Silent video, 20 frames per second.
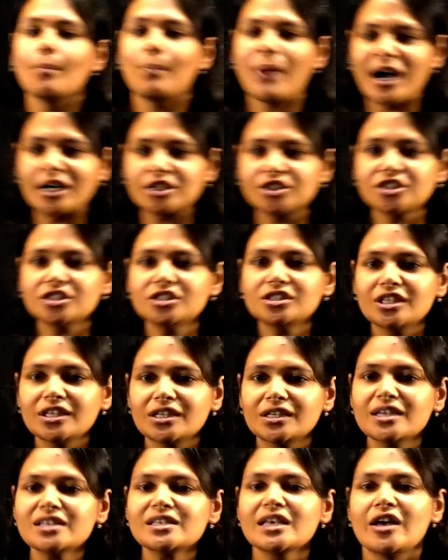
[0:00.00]
partial
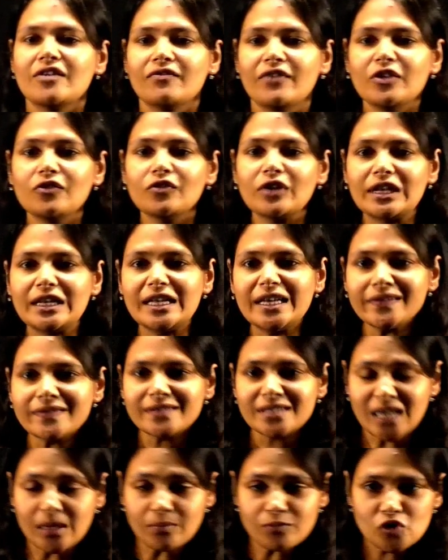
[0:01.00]
thickness when we leave
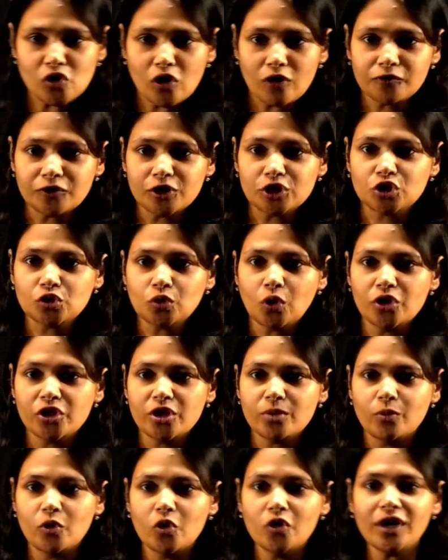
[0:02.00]
some soft tissue
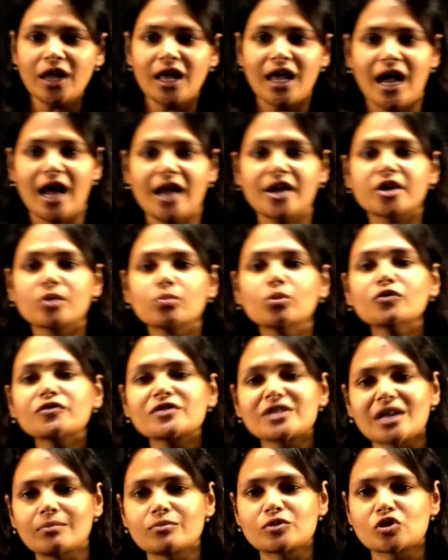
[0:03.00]
on the bone and remove
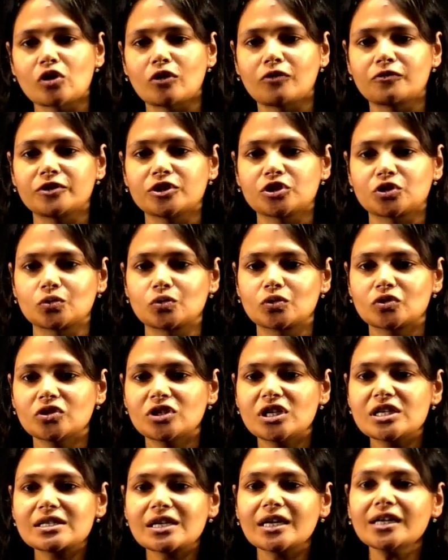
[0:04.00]
some soft tissue. So
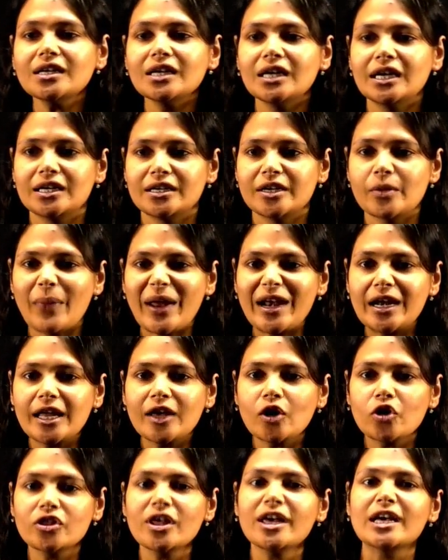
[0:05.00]
these are
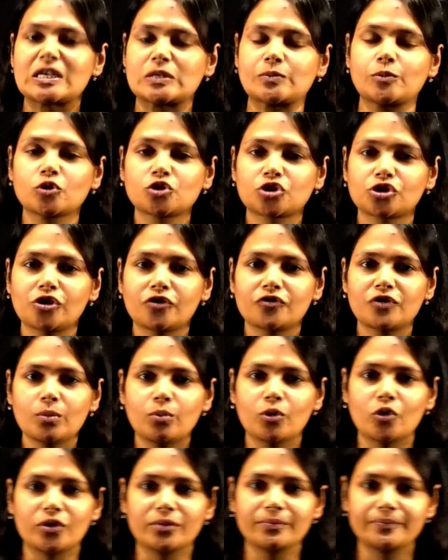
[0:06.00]
depending on the exposure of the
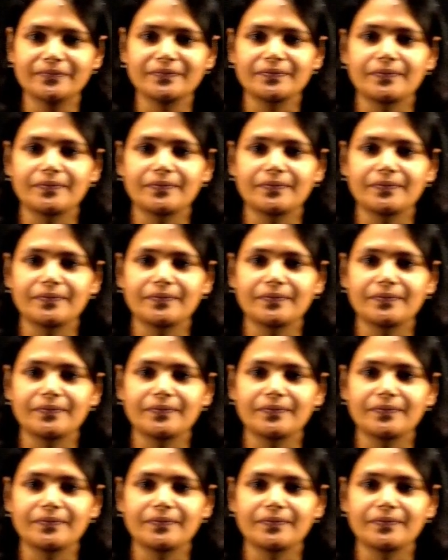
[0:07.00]
bone.